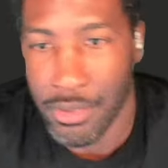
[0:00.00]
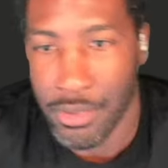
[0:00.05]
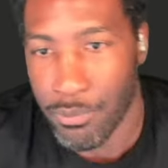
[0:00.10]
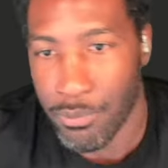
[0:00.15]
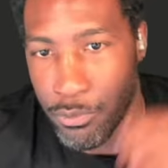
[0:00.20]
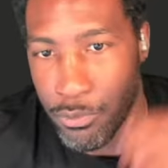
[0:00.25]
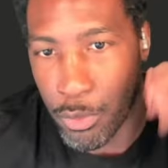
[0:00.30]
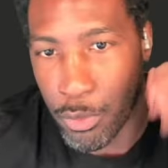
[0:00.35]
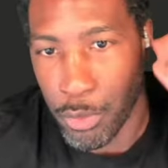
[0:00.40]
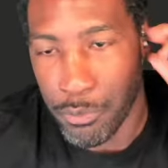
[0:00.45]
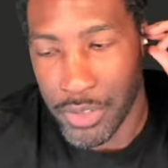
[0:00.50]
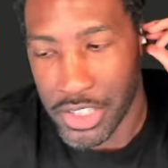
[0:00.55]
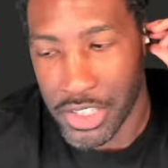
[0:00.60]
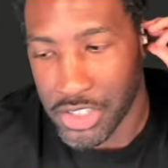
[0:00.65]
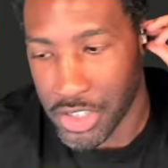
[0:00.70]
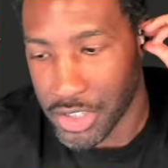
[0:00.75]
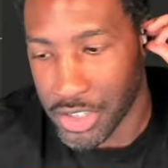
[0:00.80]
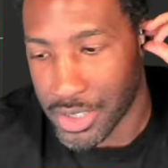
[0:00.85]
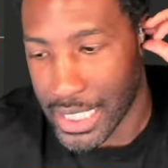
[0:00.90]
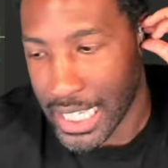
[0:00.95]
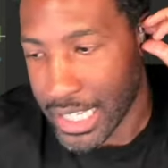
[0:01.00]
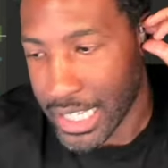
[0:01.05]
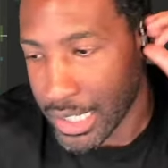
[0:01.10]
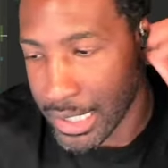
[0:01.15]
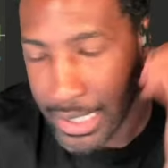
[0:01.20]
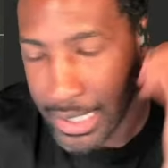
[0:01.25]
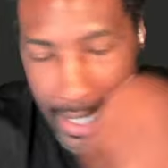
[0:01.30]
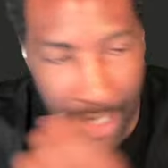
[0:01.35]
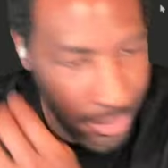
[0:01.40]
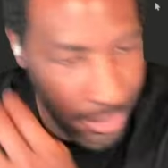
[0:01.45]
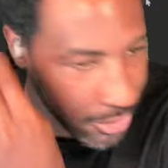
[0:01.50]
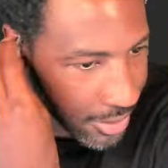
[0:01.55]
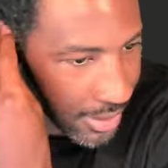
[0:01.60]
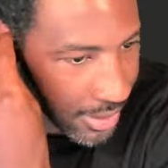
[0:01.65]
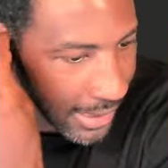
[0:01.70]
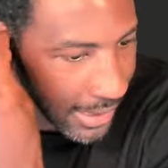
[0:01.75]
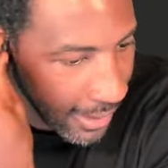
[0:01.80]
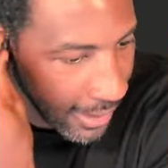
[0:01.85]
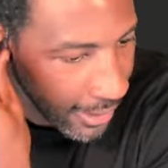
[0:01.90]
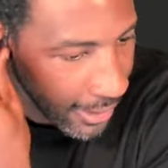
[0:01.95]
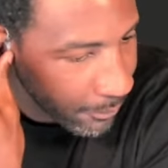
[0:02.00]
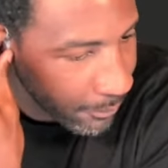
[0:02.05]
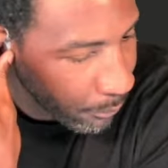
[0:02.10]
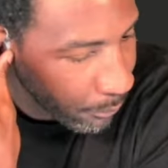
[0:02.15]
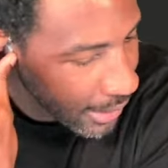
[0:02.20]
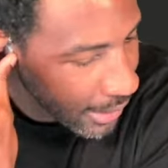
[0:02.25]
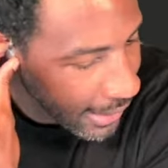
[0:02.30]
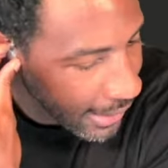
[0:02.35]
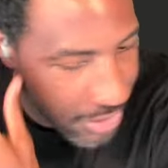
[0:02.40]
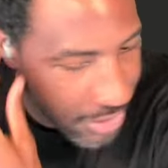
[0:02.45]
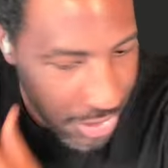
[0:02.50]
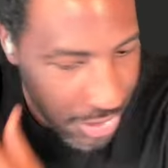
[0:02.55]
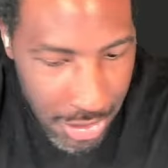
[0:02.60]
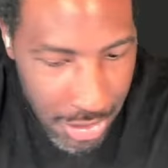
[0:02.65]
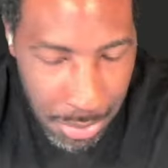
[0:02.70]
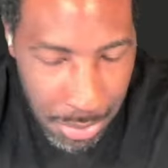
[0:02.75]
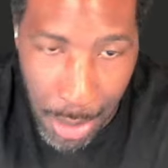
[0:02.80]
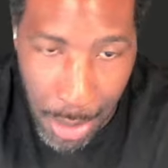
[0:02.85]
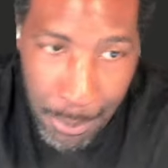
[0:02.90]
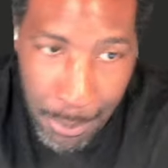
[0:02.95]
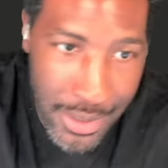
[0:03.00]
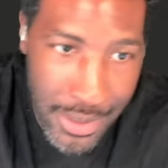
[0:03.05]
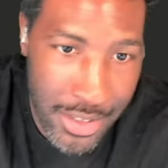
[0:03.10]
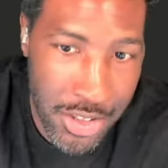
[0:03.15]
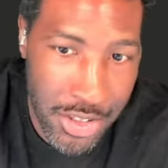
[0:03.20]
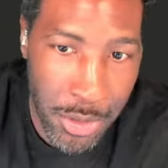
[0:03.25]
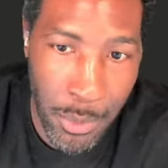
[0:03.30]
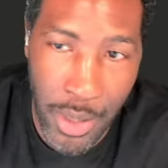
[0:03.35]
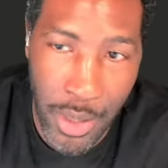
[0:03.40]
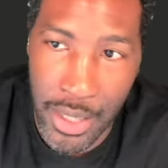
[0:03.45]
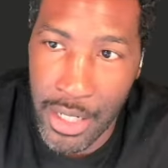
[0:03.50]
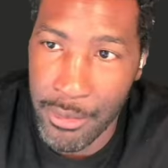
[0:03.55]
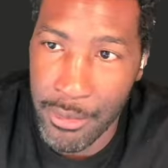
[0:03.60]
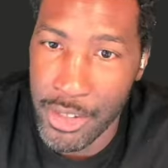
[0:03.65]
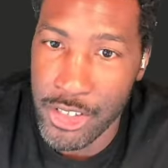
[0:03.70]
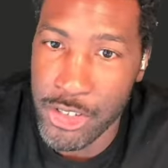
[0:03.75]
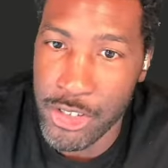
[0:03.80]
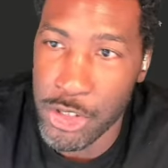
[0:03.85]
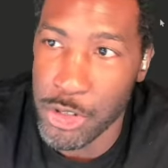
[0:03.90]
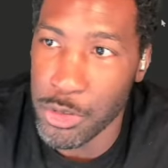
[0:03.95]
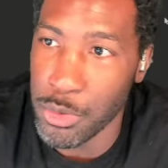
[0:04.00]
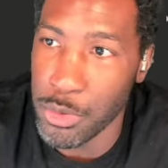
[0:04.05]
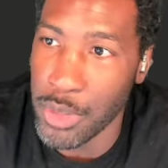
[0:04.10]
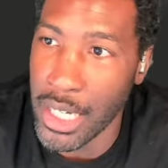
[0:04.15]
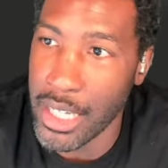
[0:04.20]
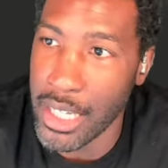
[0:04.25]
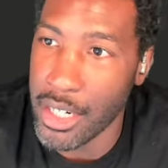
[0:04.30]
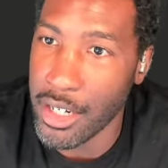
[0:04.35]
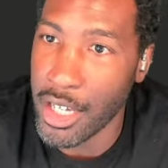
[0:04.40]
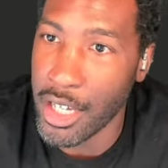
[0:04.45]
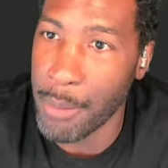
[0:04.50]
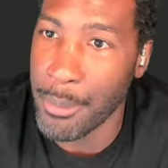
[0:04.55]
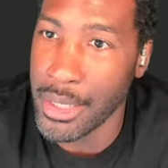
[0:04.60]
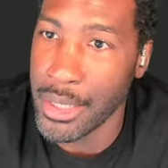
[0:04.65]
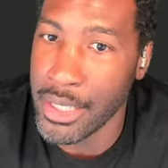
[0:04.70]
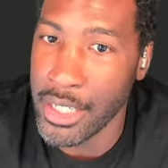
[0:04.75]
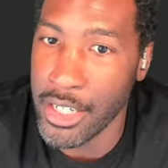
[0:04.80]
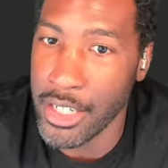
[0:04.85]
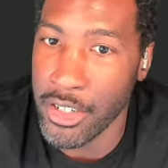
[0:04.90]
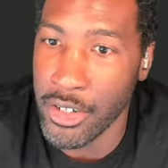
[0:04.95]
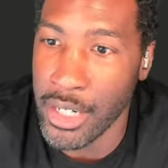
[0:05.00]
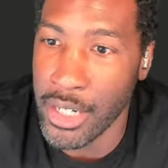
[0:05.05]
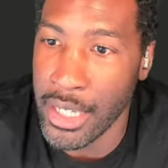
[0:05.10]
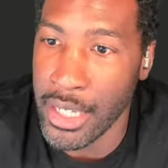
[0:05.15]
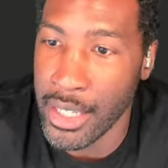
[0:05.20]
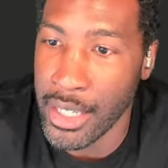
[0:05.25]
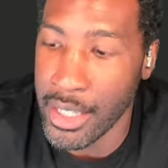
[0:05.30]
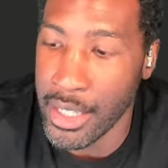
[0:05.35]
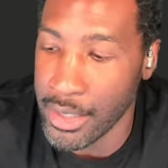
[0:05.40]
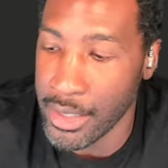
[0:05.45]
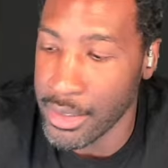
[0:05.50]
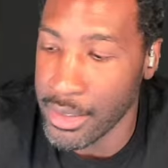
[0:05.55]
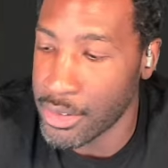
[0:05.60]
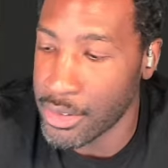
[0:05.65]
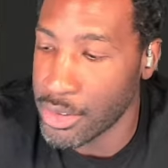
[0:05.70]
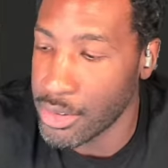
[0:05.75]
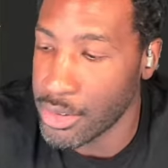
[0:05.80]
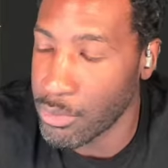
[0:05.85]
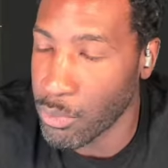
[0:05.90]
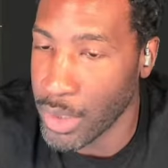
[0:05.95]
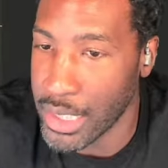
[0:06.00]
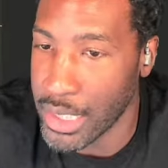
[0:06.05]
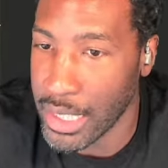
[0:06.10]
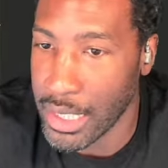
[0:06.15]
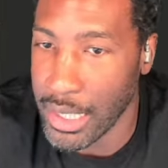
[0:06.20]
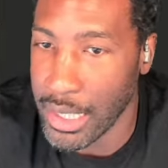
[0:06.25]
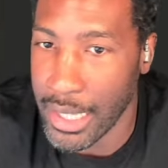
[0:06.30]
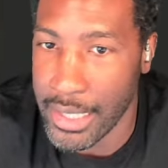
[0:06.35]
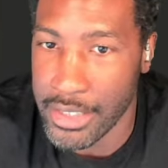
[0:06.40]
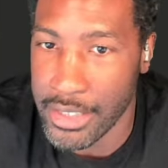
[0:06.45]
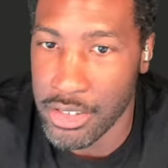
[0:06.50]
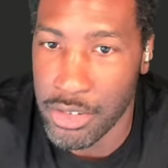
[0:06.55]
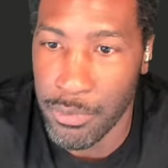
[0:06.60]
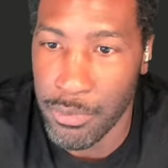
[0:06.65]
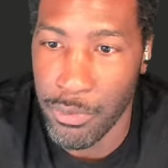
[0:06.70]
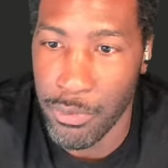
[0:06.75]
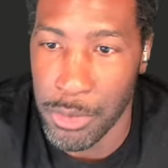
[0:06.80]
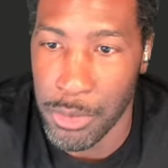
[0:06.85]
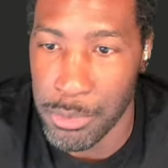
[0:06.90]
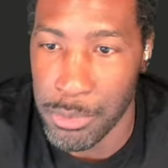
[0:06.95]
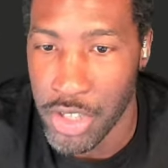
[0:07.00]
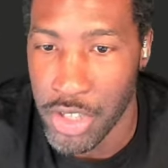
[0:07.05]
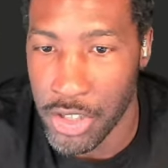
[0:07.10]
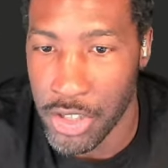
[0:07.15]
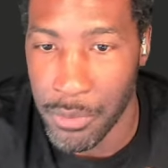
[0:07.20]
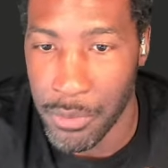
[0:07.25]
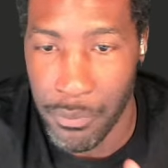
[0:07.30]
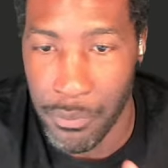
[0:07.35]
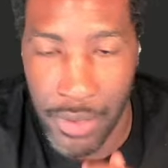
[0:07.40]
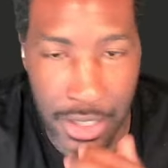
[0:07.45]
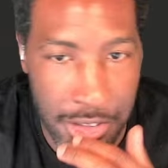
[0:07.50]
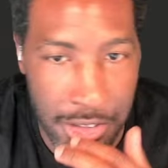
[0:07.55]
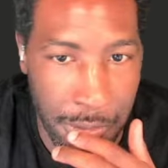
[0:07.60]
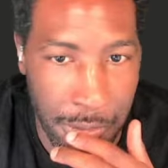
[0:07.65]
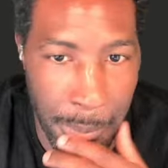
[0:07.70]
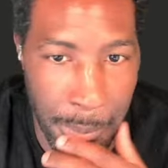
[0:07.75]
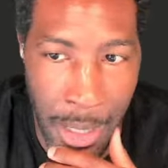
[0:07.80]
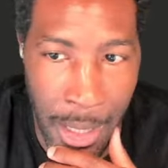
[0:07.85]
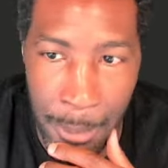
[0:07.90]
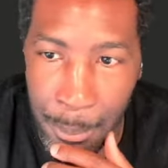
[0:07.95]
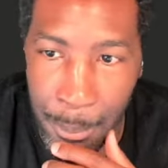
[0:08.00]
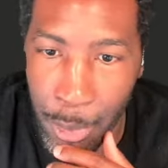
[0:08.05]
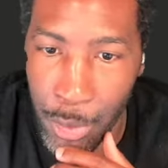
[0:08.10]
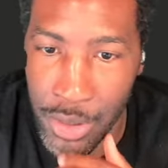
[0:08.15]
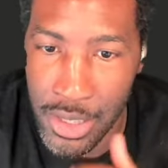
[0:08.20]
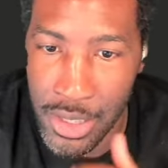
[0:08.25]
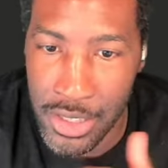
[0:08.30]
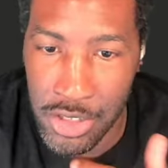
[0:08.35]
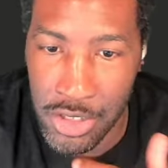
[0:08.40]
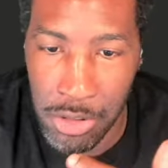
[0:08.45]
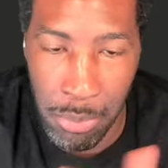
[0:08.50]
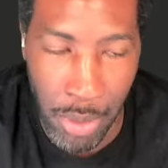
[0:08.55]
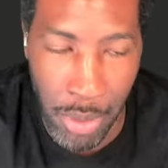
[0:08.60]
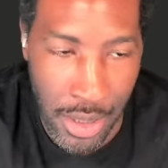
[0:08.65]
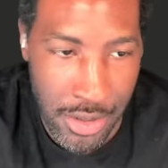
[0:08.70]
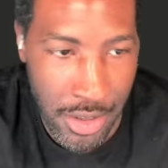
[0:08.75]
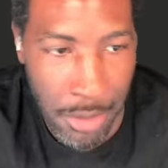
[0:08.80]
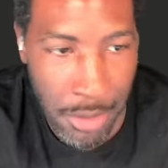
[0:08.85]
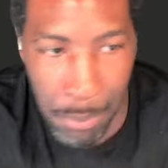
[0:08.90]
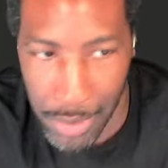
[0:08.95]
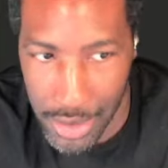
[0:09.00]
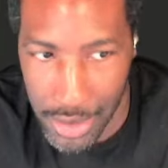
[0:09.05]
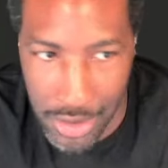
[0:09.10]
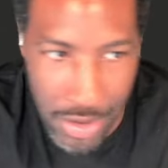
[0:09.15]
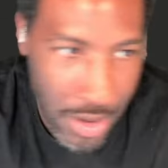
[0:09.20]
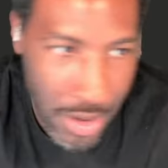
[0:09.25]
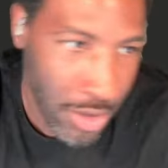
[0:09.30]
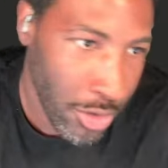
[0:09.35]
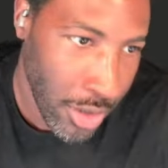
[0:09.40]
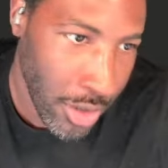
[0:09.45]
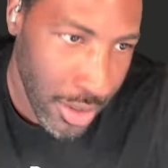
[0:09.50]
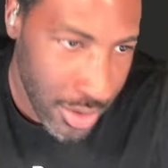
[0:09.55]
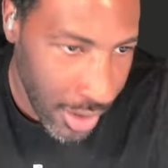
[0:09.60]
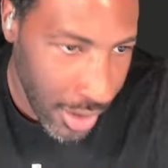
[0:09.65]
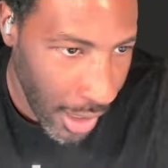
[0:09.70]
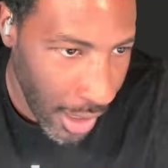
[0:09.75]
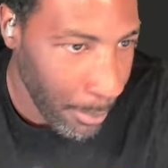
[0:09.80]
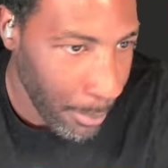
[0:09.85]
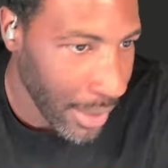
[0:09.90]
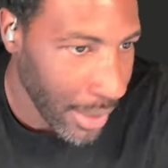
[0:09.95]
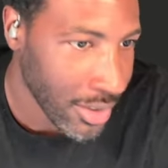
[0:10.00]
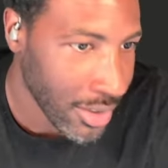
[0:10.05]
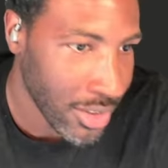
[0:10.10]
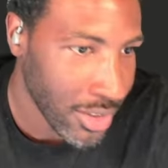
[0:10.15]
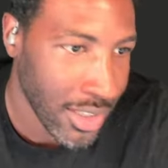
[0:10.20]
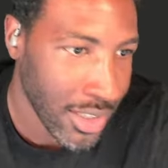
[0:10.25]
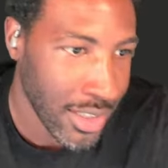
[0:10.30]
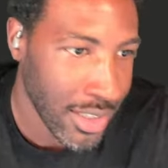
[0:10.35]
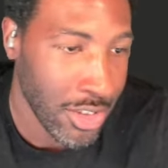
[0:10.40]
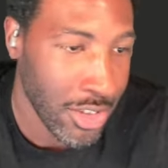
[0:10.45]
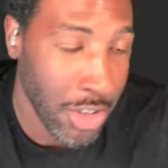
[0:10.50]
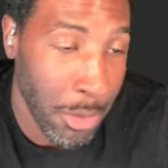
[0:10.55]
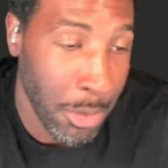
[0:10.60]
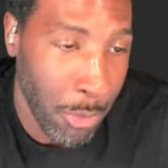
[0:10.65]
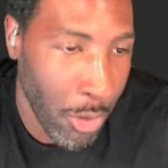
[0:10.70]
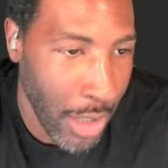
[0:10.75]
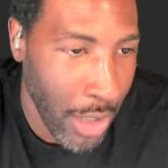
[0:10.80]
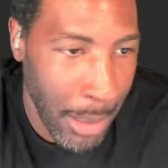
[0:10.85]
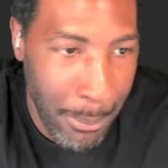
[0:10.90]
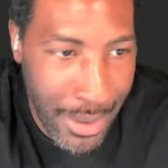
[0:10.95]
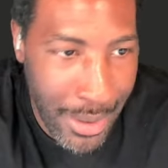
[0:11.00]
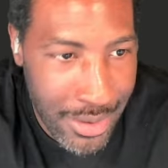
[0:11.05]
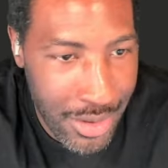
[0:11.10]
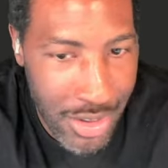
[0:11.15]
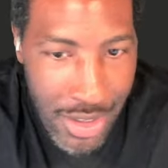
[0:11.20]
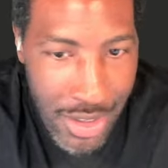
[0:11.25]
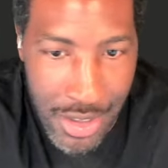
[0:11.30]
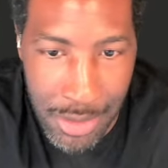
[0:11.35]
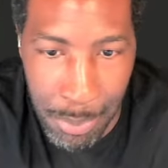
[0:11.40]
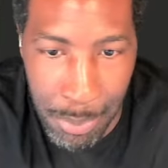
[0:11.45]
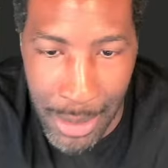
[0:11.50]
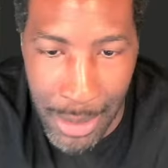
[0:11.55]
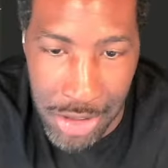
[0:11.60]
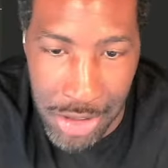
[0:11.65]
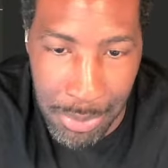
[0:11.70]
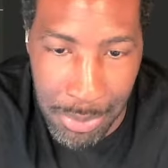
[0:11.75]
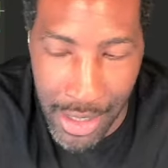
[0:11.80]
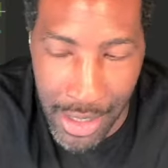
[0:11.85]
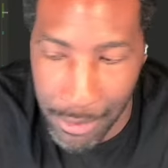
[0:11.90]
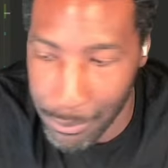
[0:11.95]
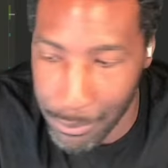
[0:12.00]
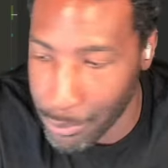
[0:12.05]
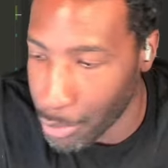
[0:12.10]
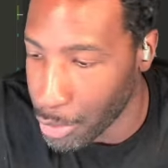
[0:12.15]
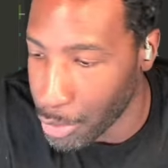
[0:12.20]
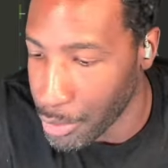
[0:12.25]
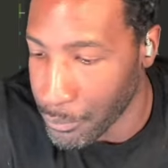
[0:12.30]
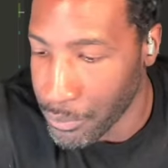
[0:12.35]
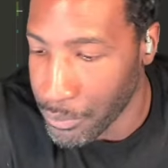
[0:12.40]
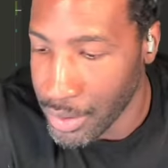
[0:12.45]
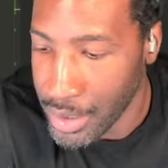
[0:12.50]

full featured that allows a freelancer or small business or whatever to kind of come in here and run a client from start to finish, from onboarding to project completion. You can assign messages, you can create messages, message back and forth,